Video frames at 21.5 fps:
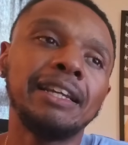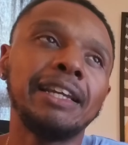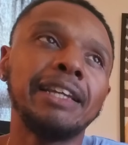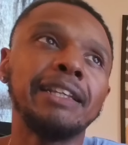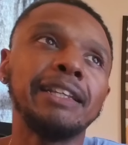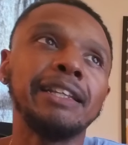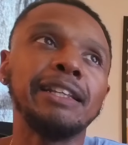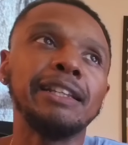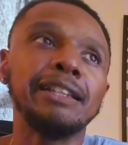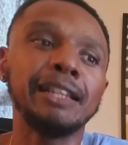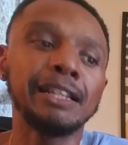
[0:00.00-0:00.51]

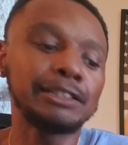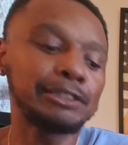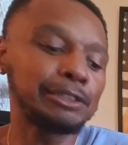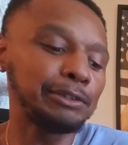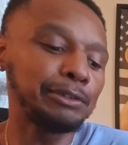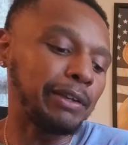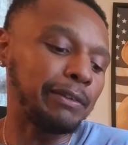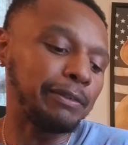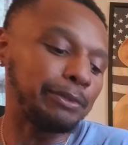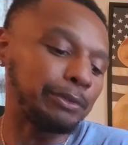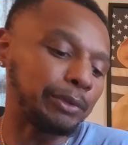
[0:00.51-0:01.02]
And then next you
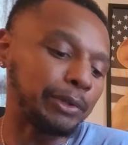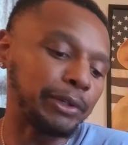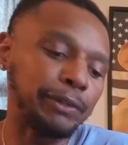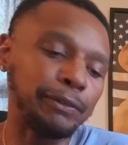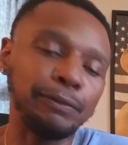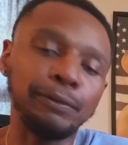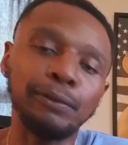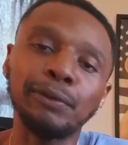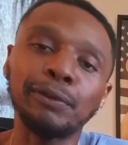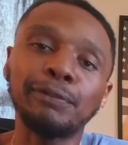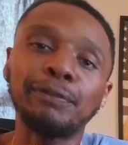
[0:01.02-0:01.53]
have 3,
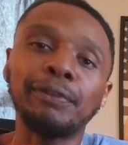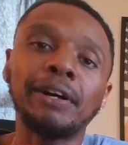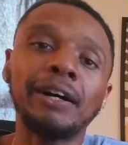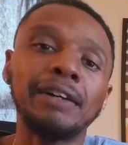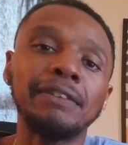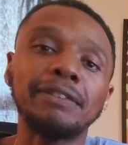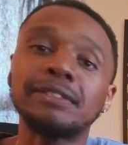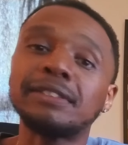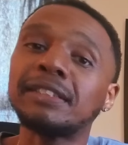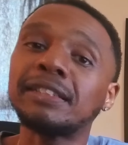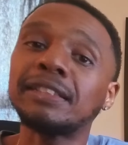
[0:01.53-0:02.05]
4,
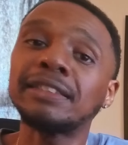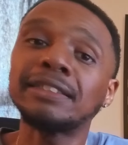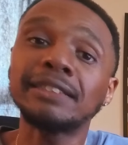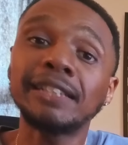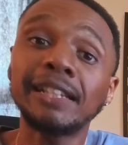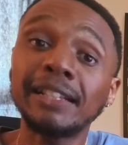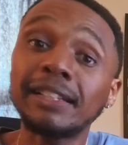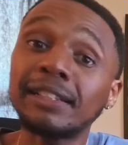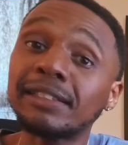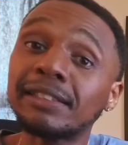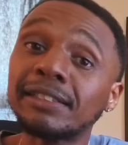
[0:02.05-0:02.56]
5, 6
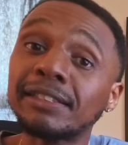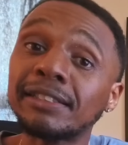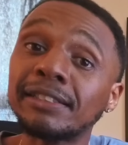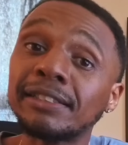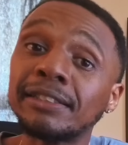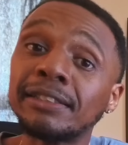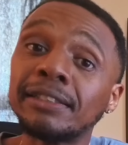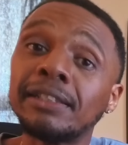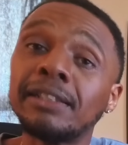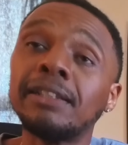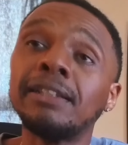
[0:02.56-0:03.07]
takes
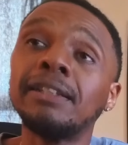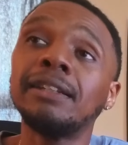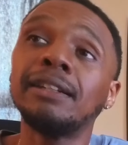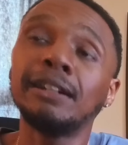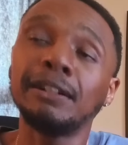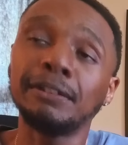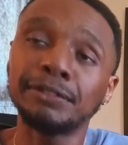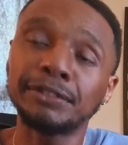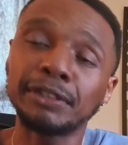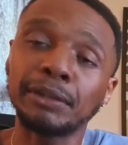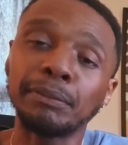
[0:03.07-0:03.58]

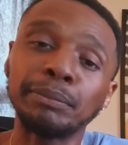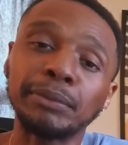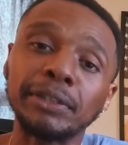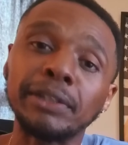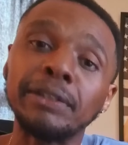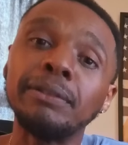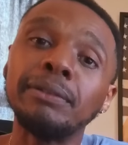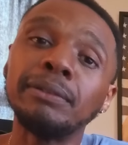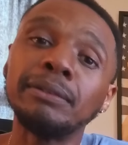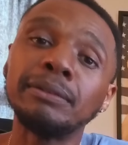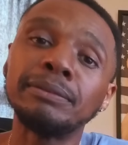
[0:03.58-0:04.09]
of
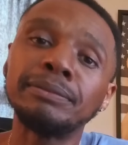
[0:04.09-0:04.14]
something.